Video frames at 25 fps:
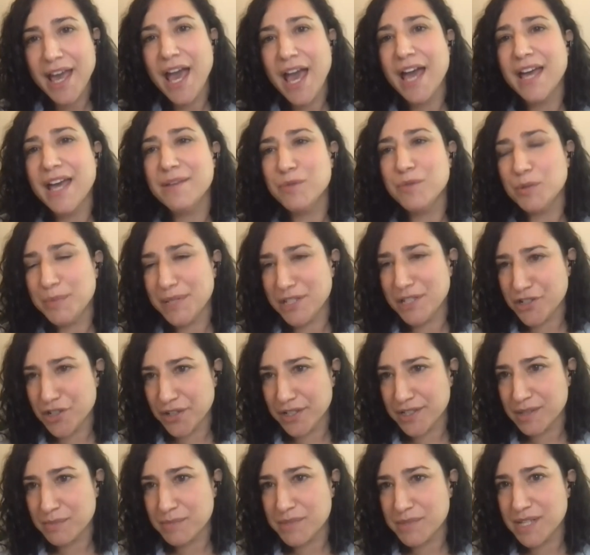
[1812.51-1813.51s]
and we'll be
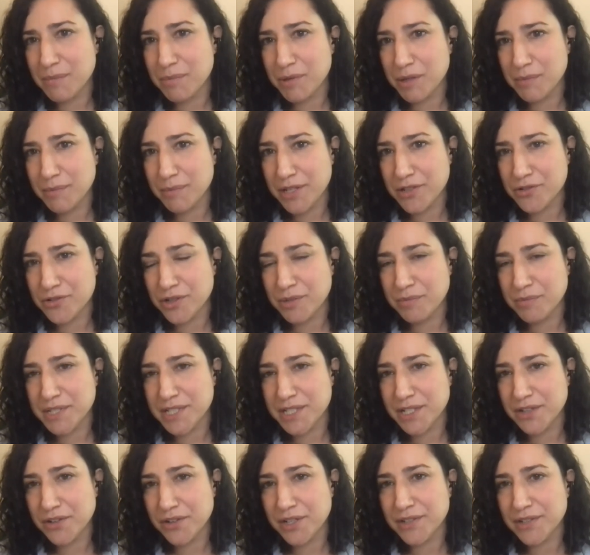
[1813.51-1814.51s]
sharing some supplementary
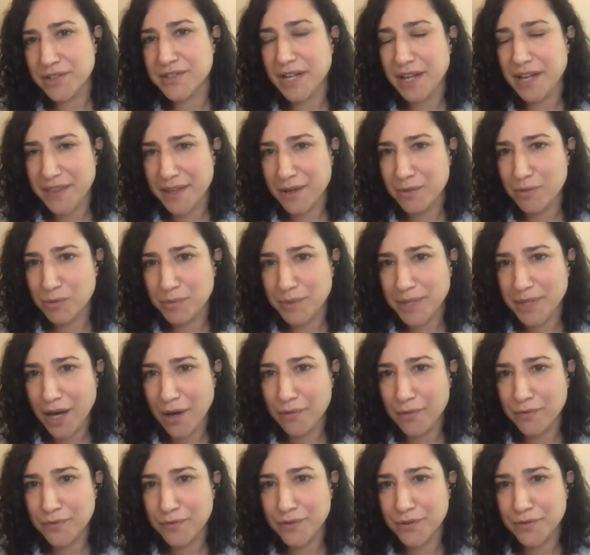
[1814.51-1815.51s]
materials that I think will be
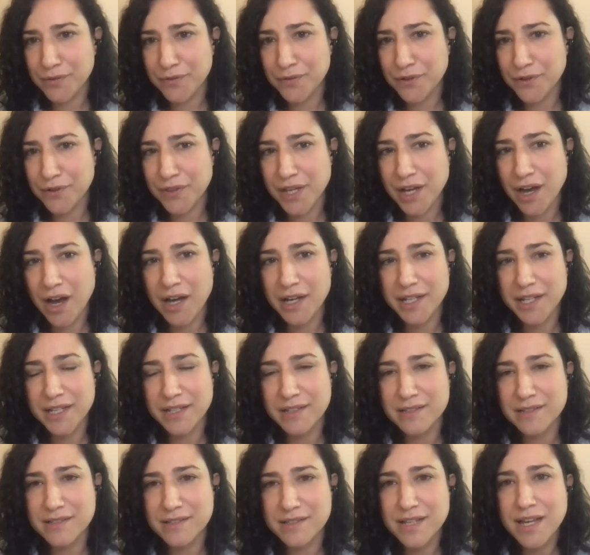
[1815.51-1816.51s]
helpful for the
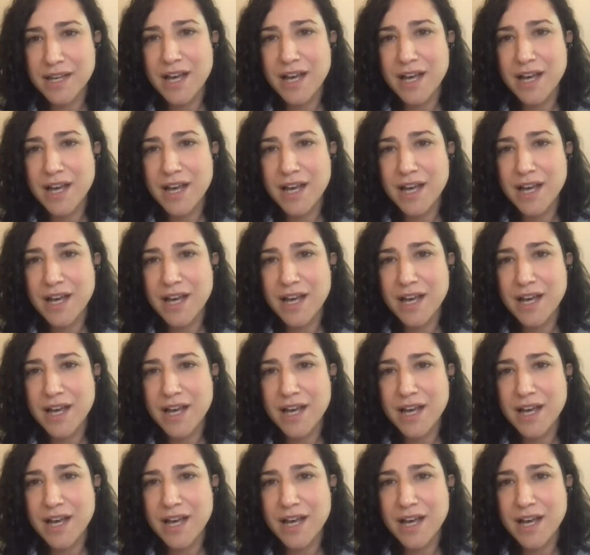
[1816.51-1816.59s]
audience